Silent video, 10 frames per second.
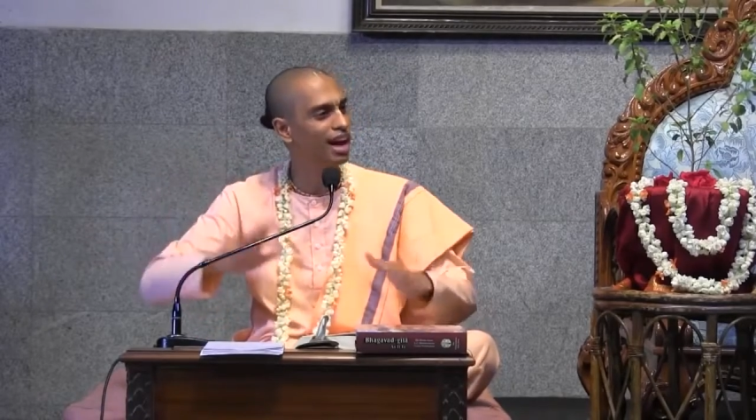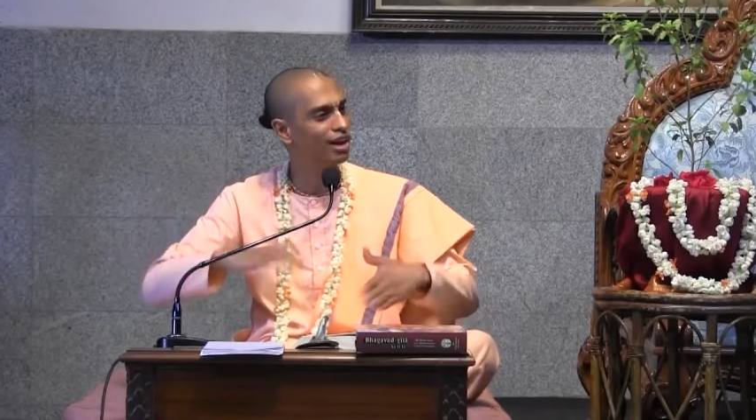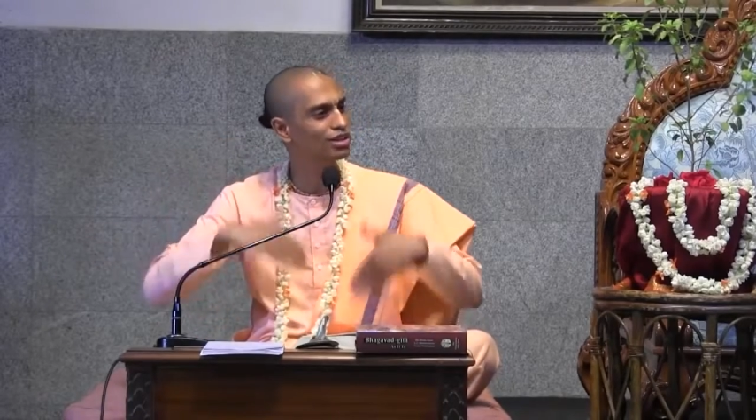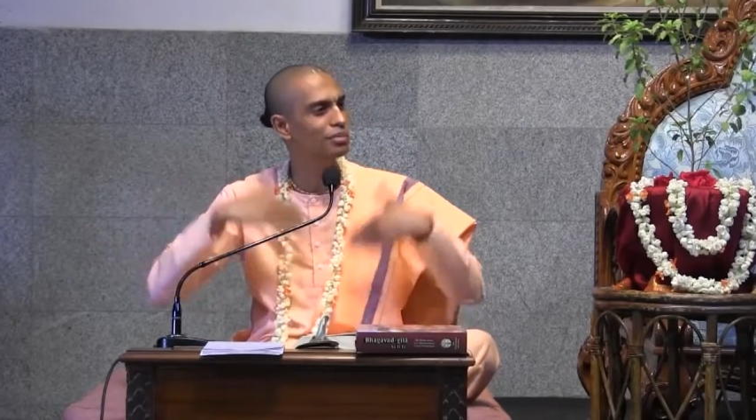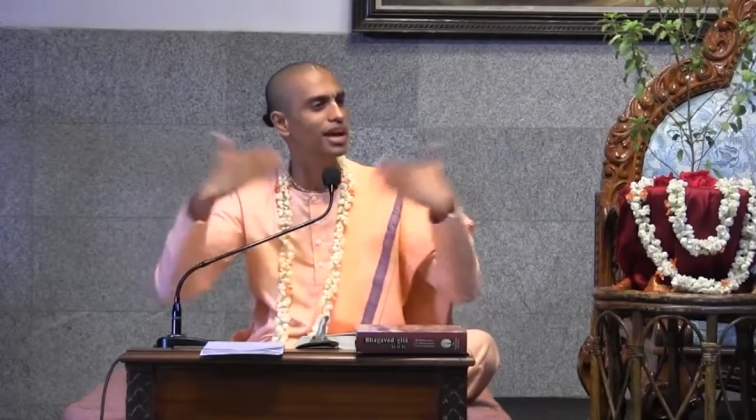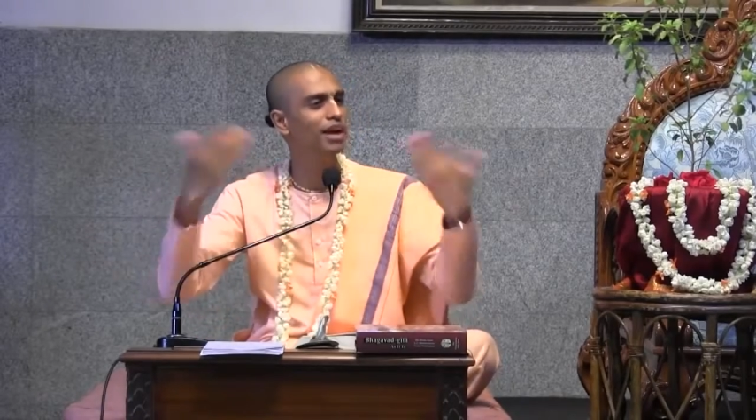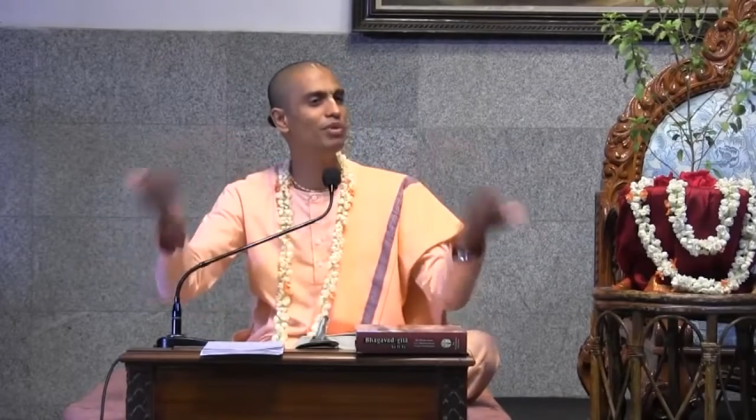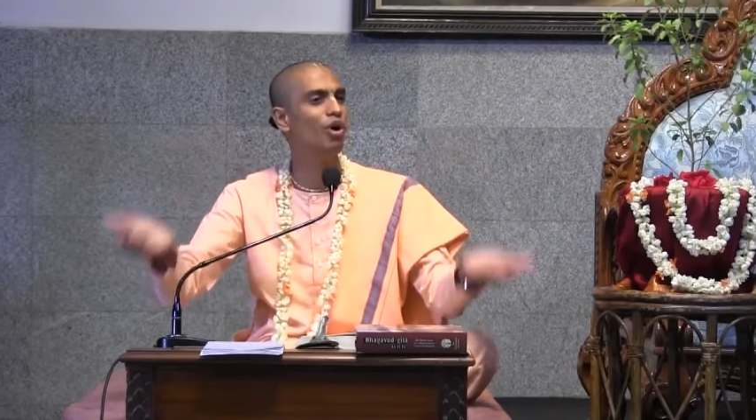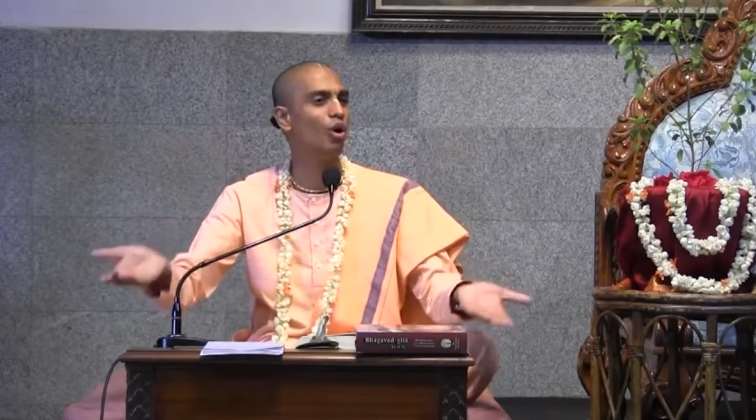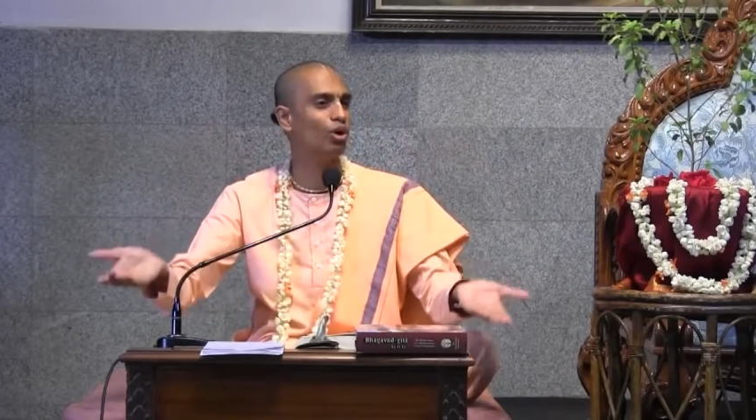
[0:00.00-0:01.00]
they also
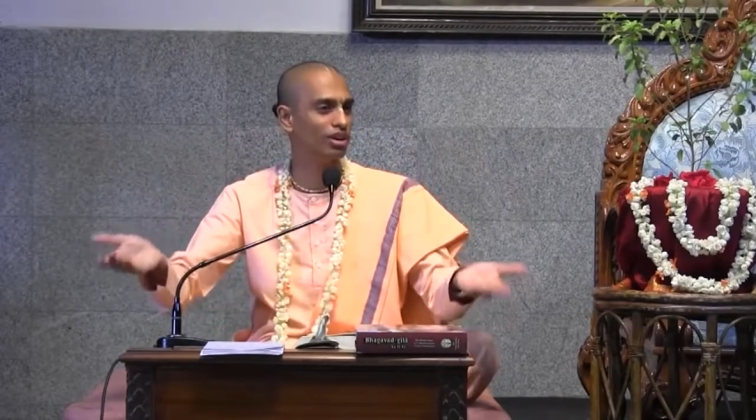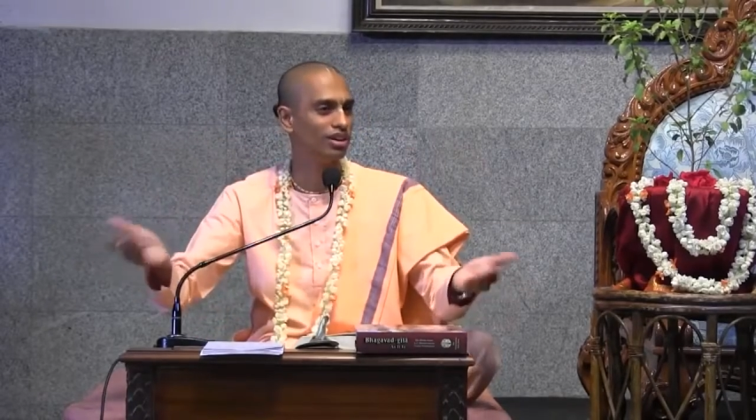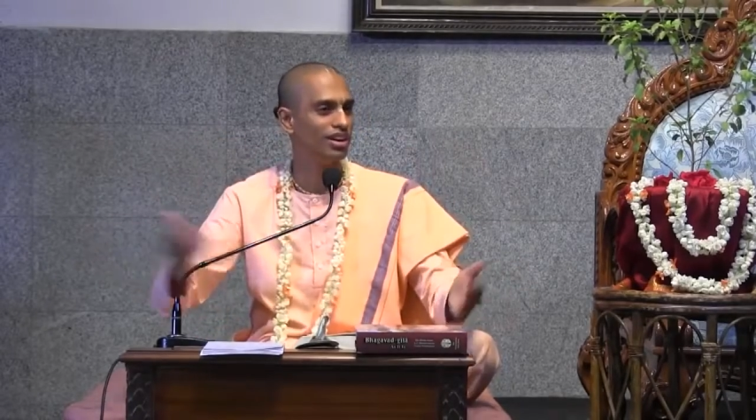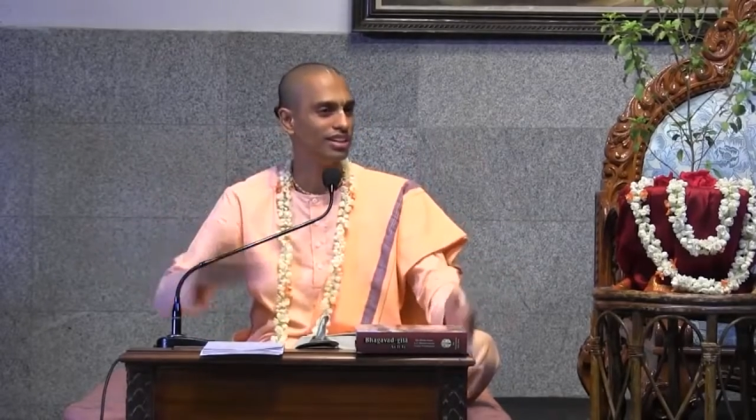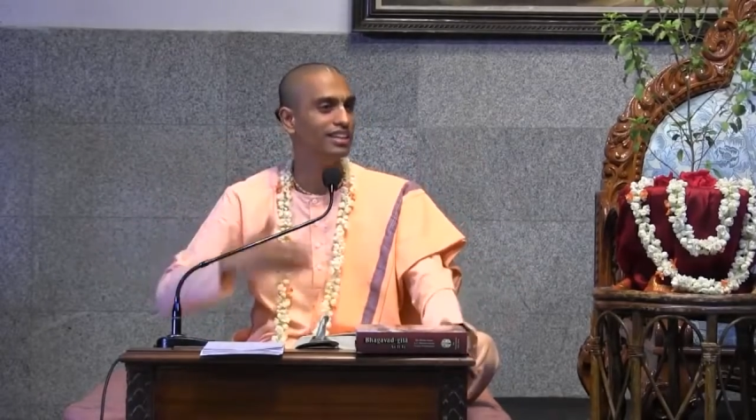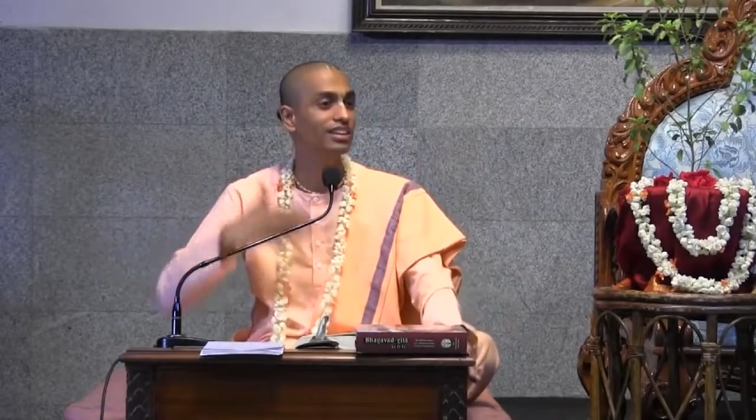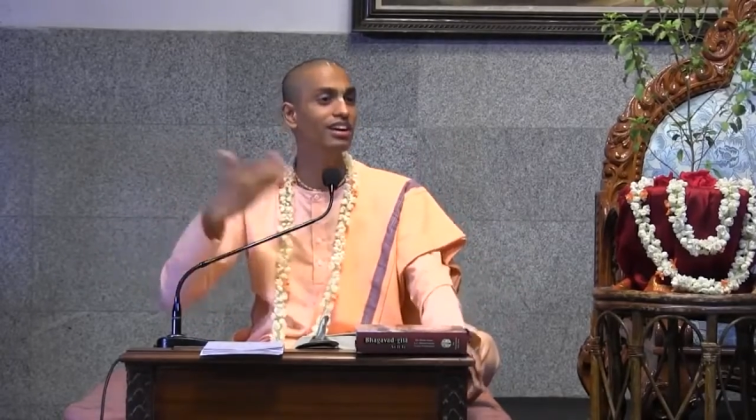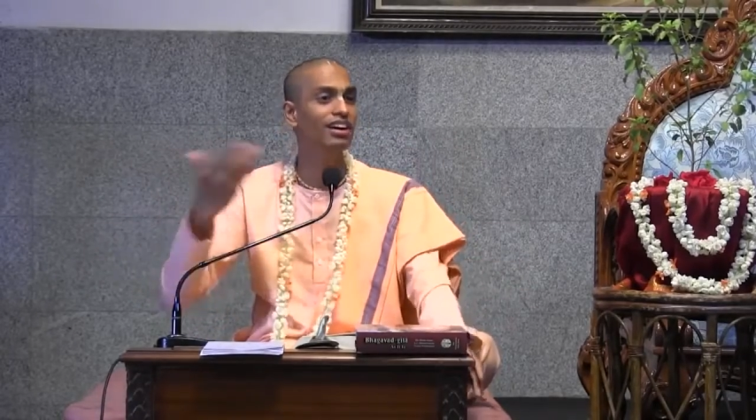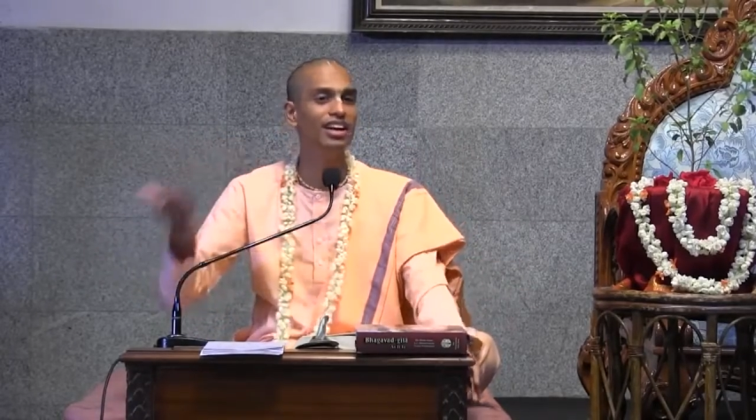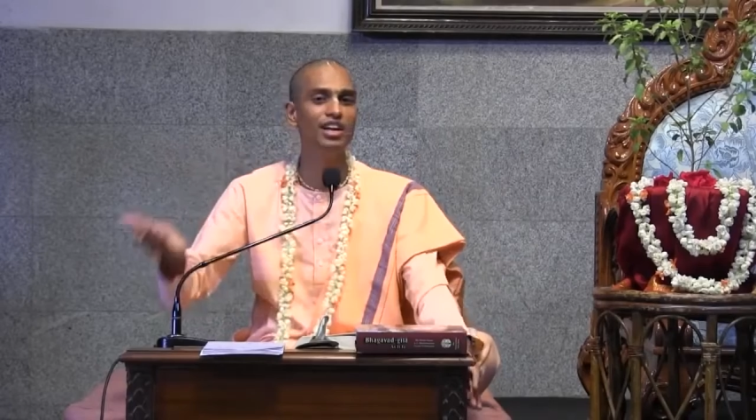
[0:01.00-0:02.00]
become gold. They
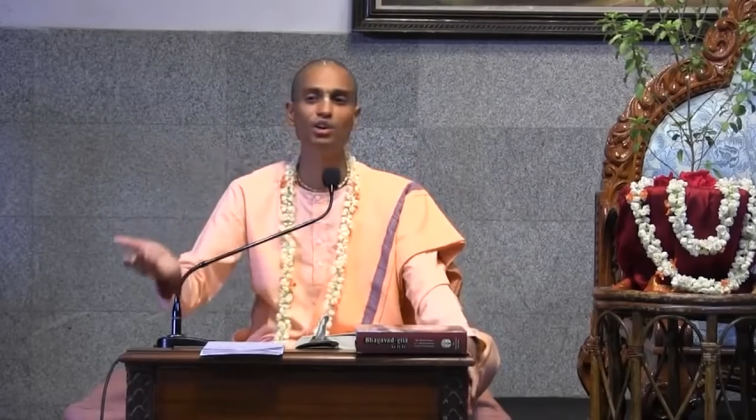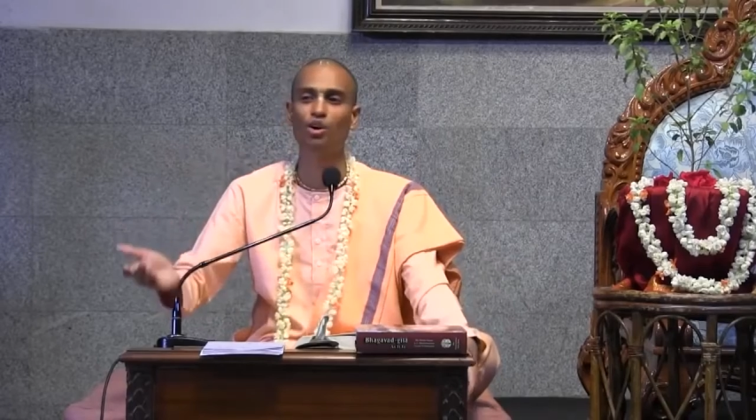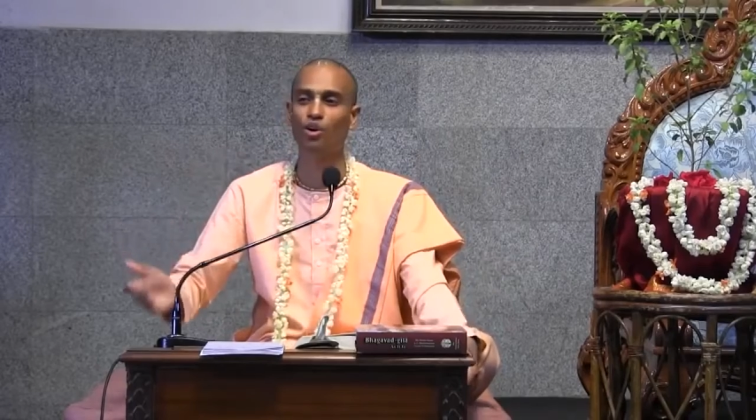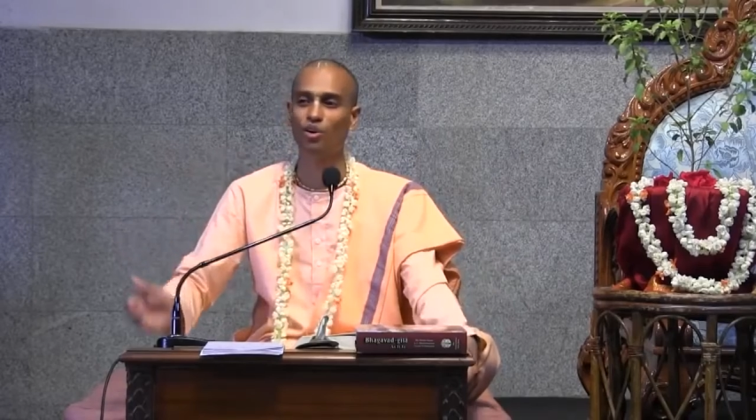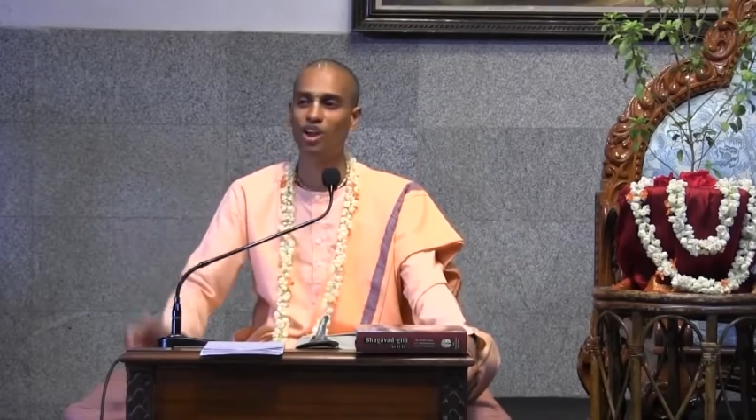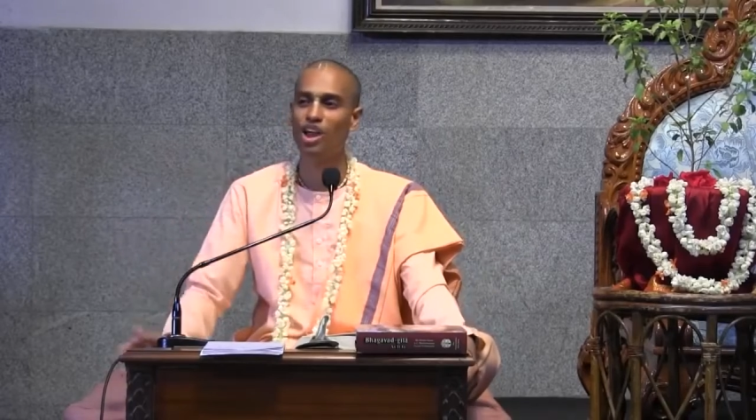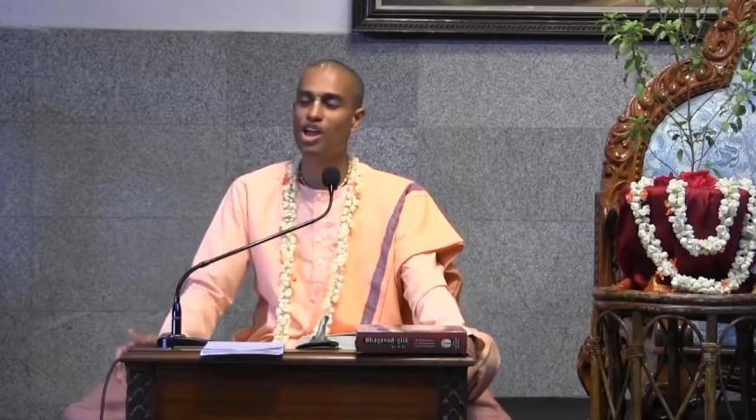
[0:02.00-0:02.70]
turn into gold.